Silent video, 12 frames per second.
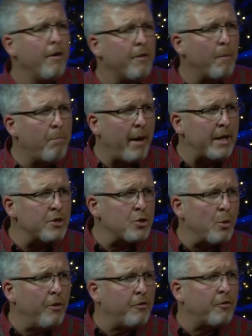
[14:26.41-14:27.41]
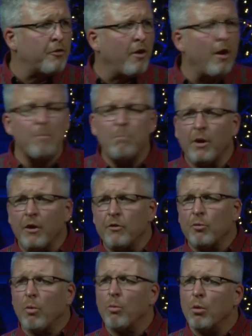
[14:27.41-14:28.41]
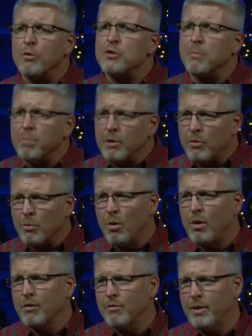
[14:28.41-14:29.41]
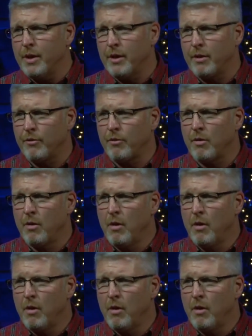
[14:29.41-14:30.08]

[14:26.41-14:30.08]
the bad choices come because we're worshiping the wrong things.